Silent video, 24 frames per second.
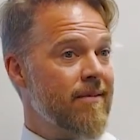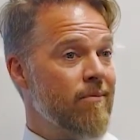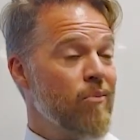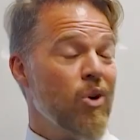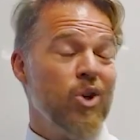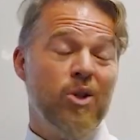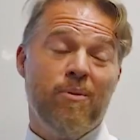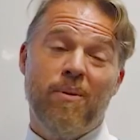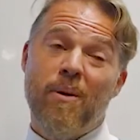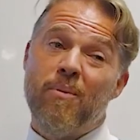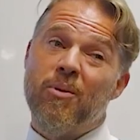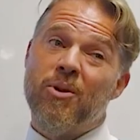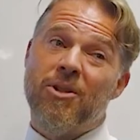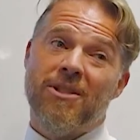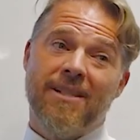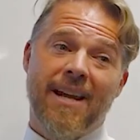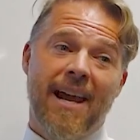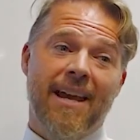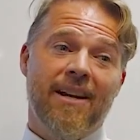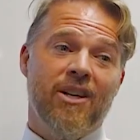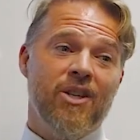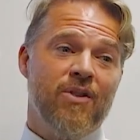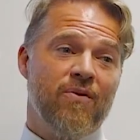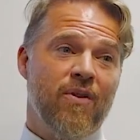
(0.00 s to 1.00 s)
Most people's
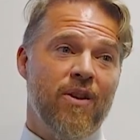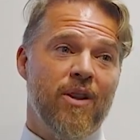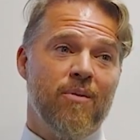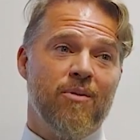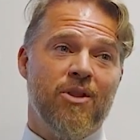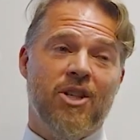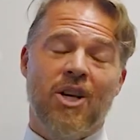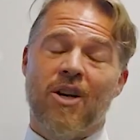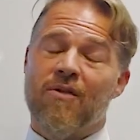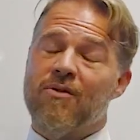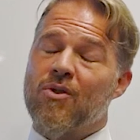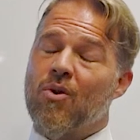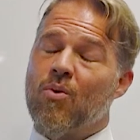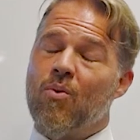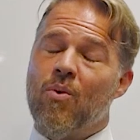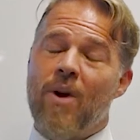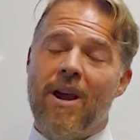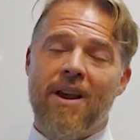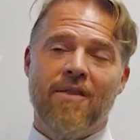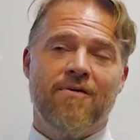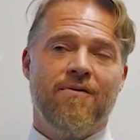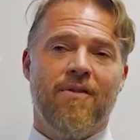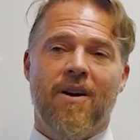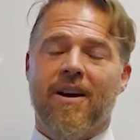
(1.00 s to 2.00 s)
standards for themselves are
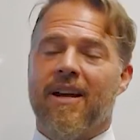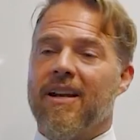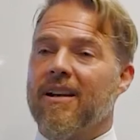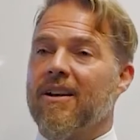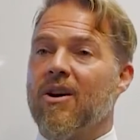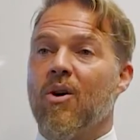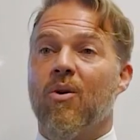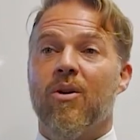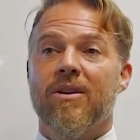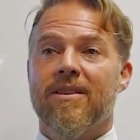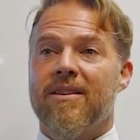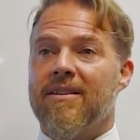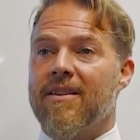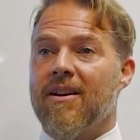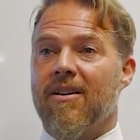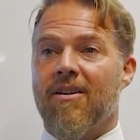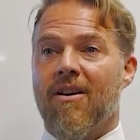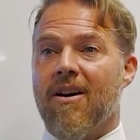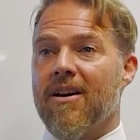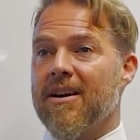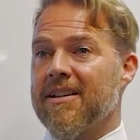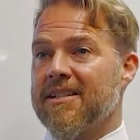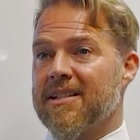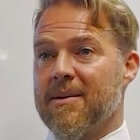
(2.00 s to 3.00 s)
way fucking lower than they're
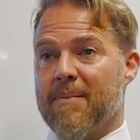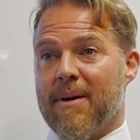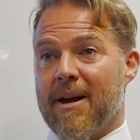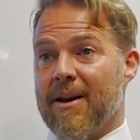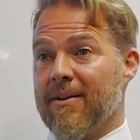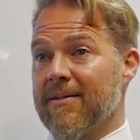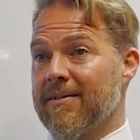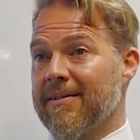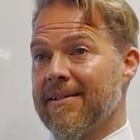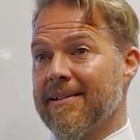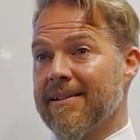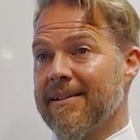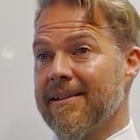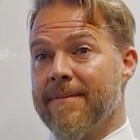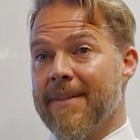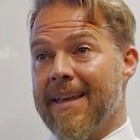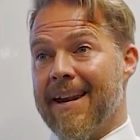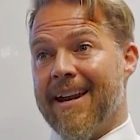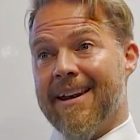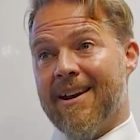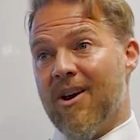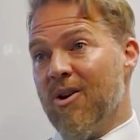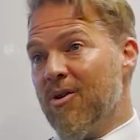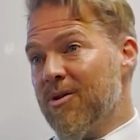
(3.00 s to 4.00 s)
honest about.
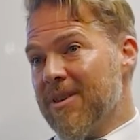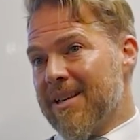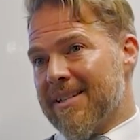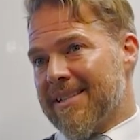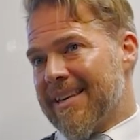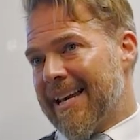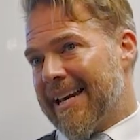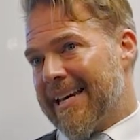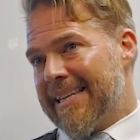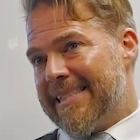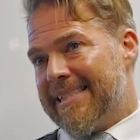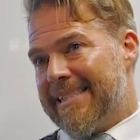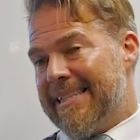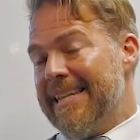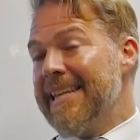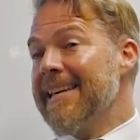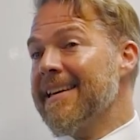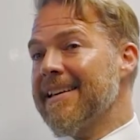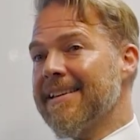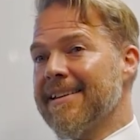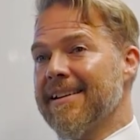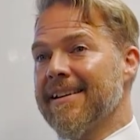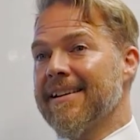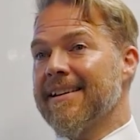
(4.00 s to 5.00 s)
And I know this. I could see
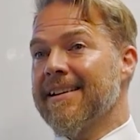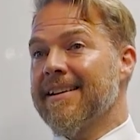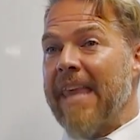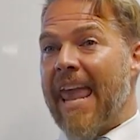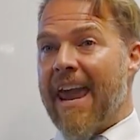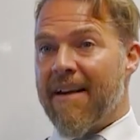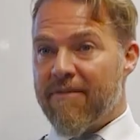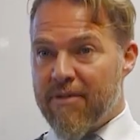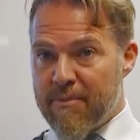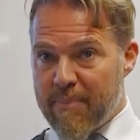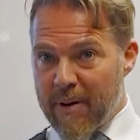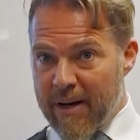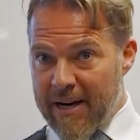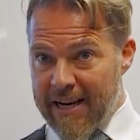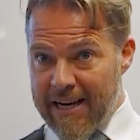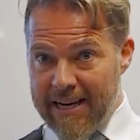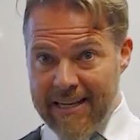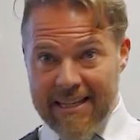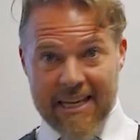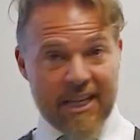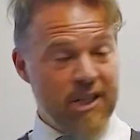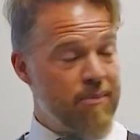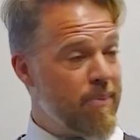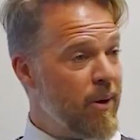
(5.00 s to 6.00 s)
it. Everybody
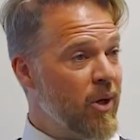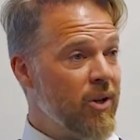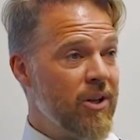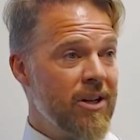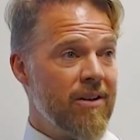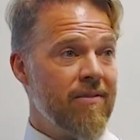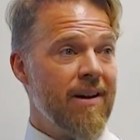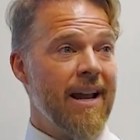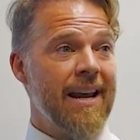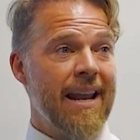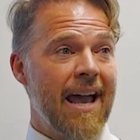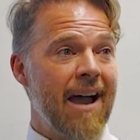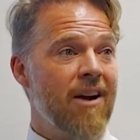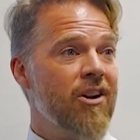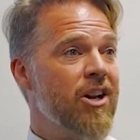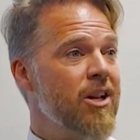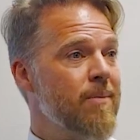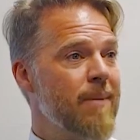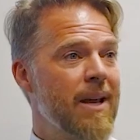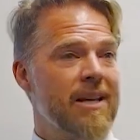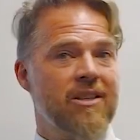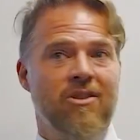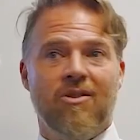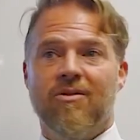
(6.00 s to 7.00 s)
in this building right now
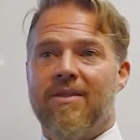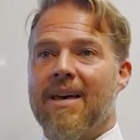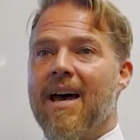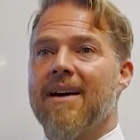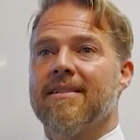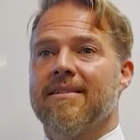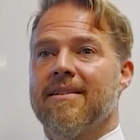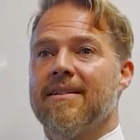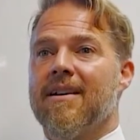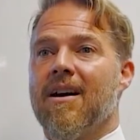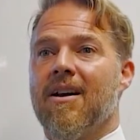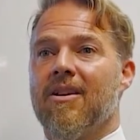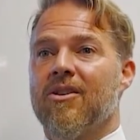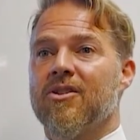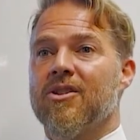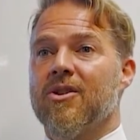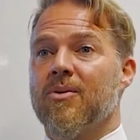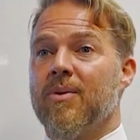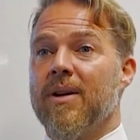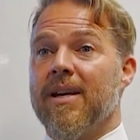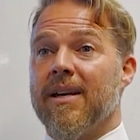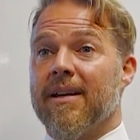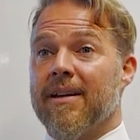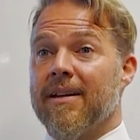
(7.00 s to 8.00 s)
could make $2,000 a
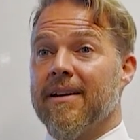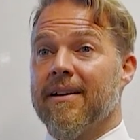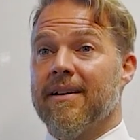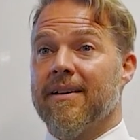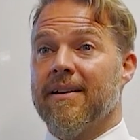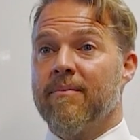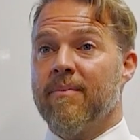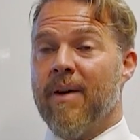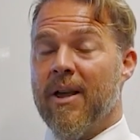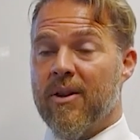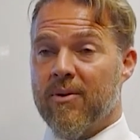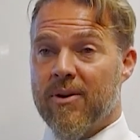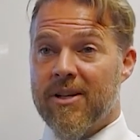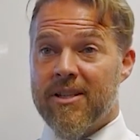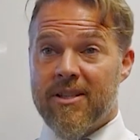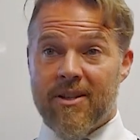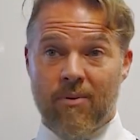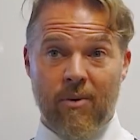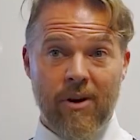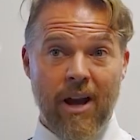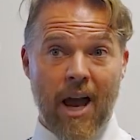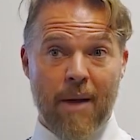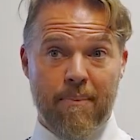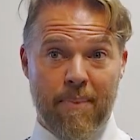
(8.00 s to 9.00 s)
week. By the
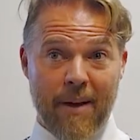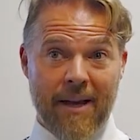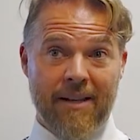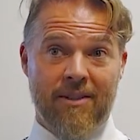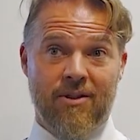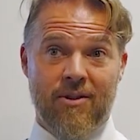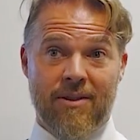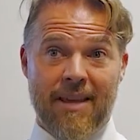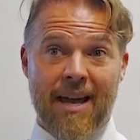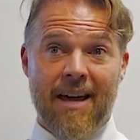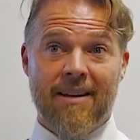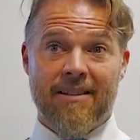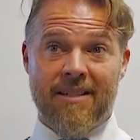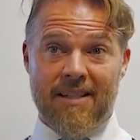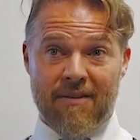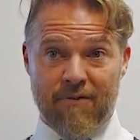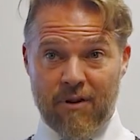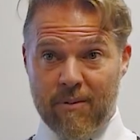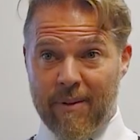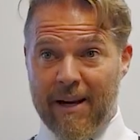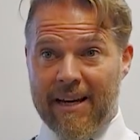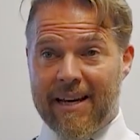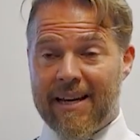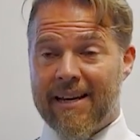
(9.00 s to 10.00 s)
reason that I pegged 2,000, if
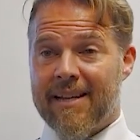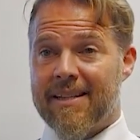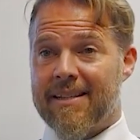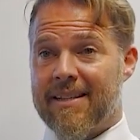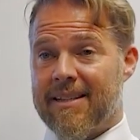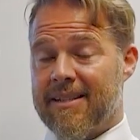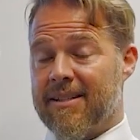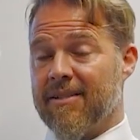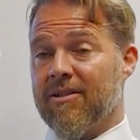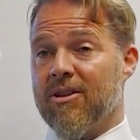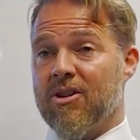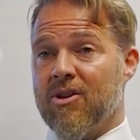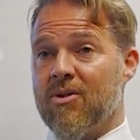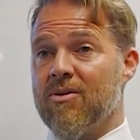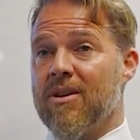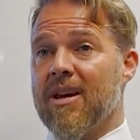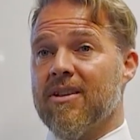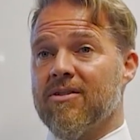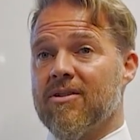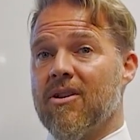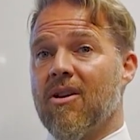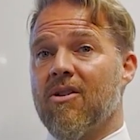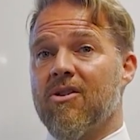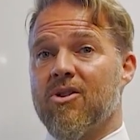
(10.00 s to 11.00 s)
you're making consistently
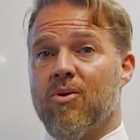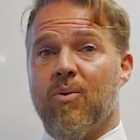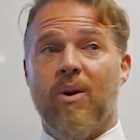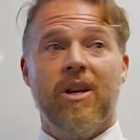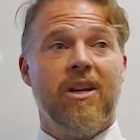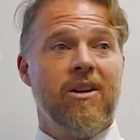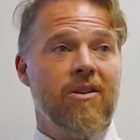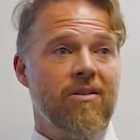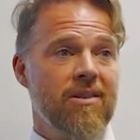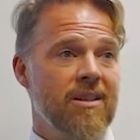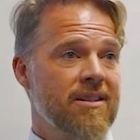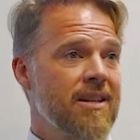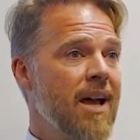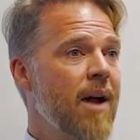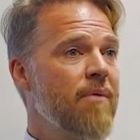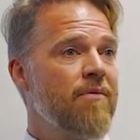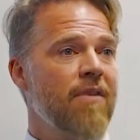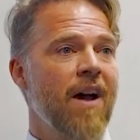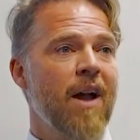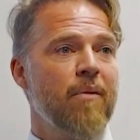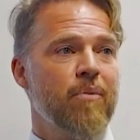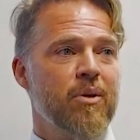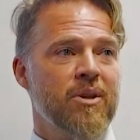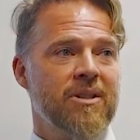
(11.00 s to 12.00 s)
$2,000 a week, you're in the top
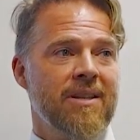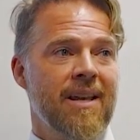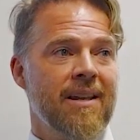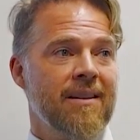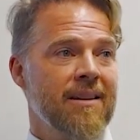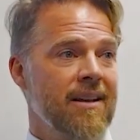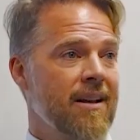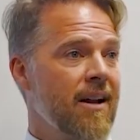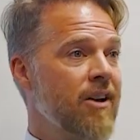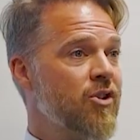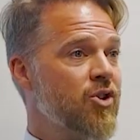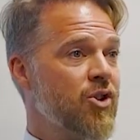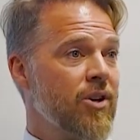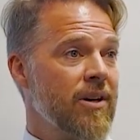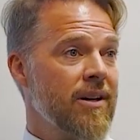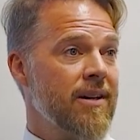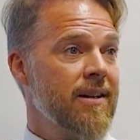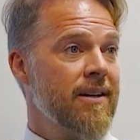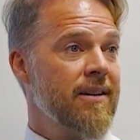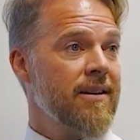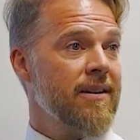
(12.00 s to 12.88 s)
5% in the country,